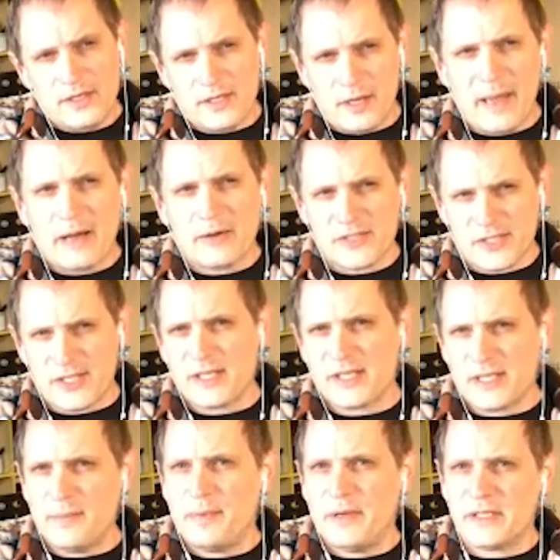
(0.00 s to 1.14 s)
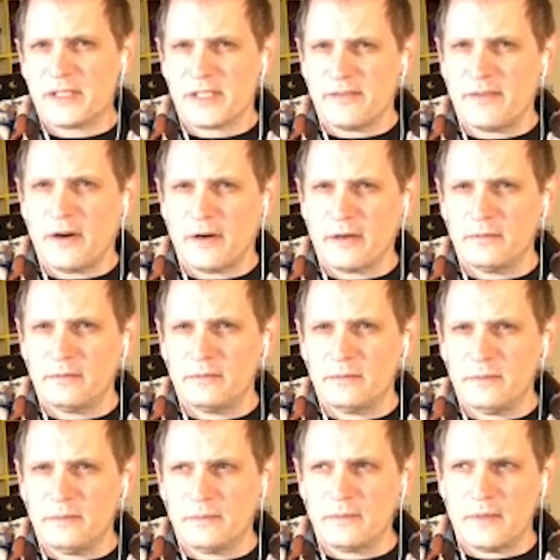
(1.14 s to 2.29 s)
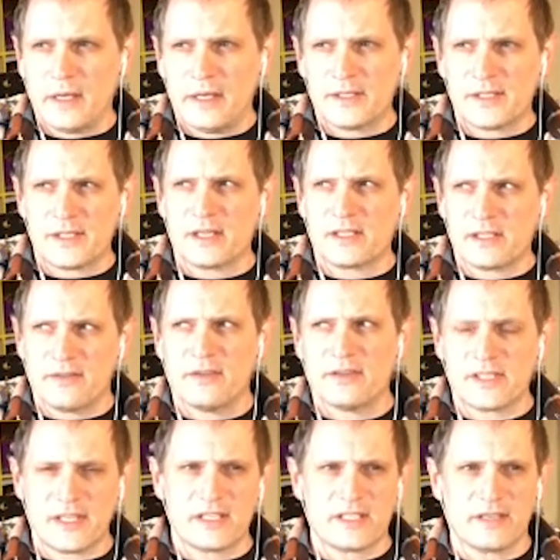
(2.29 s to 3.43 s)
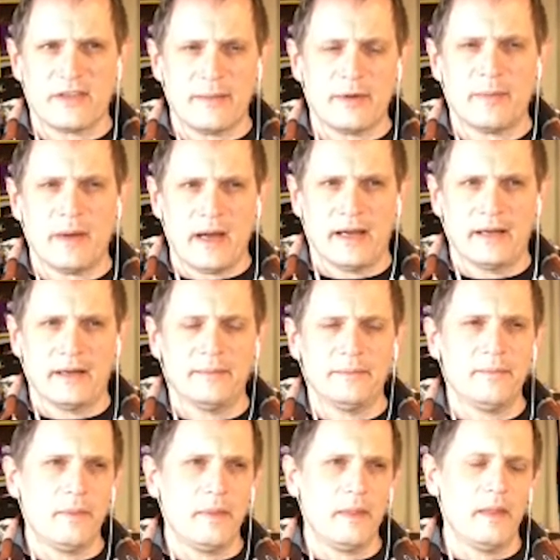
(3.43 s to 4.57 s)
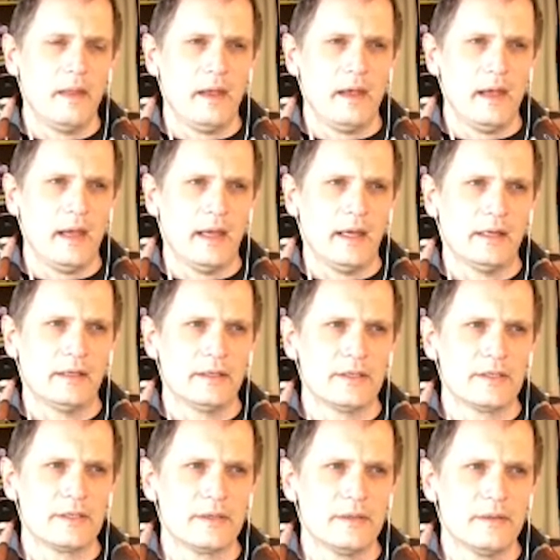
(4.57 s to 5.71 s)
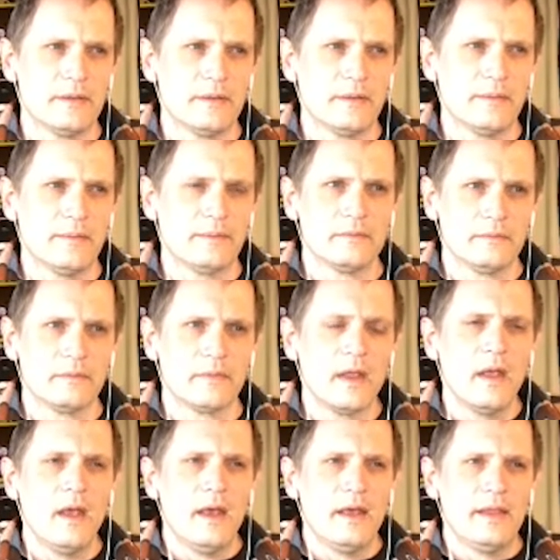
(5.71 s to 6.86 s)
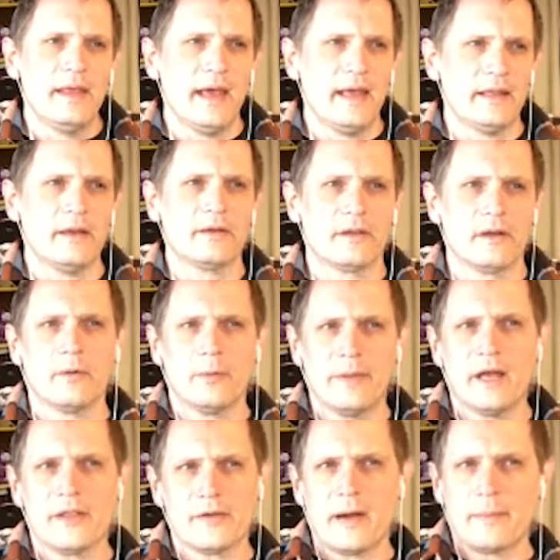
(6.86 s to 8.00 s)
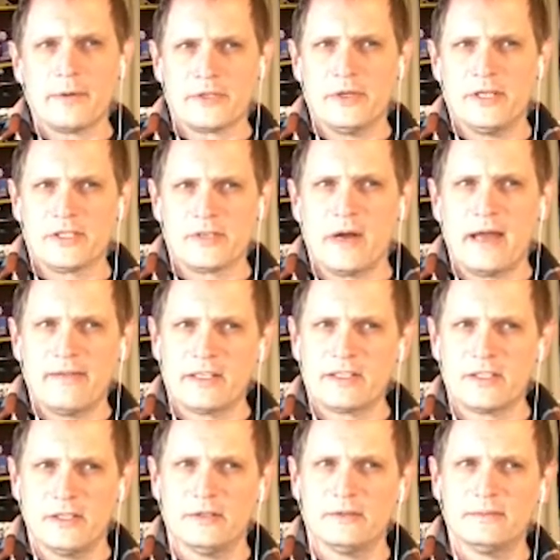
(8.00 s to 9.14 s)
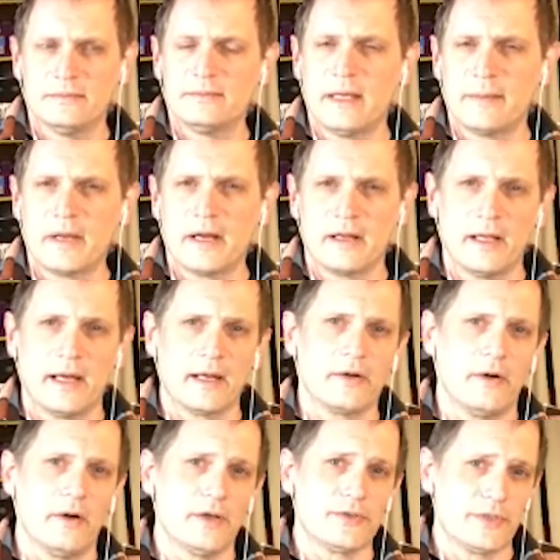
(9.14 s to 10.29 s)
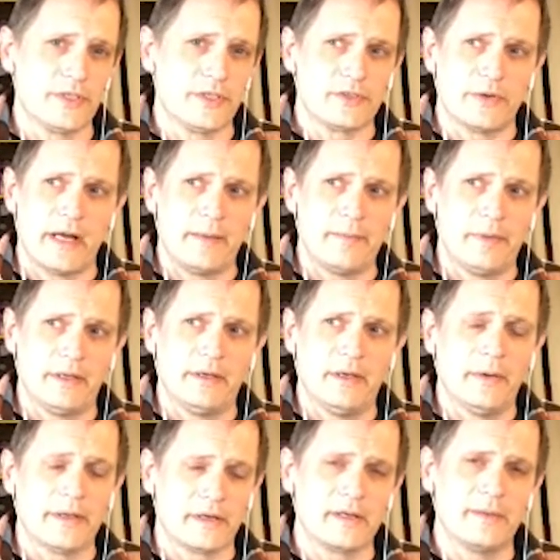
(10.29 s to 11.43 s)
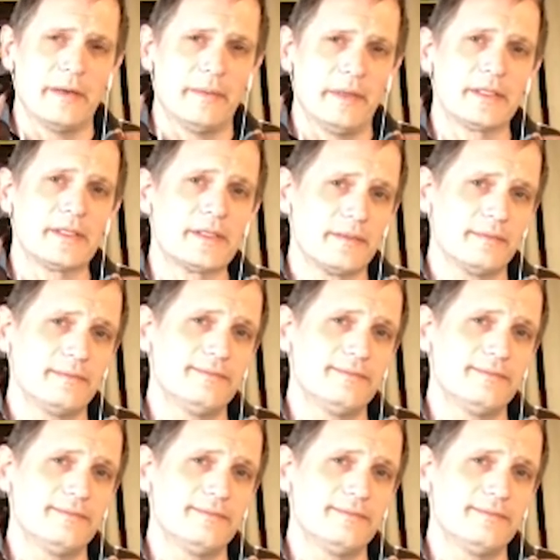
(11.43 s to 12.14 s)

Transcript: about 60 pieces of art, and six of them are mine. And then there will be other opportunities arriving too. I'm getting a lot of calls, which is great, but no other commitments.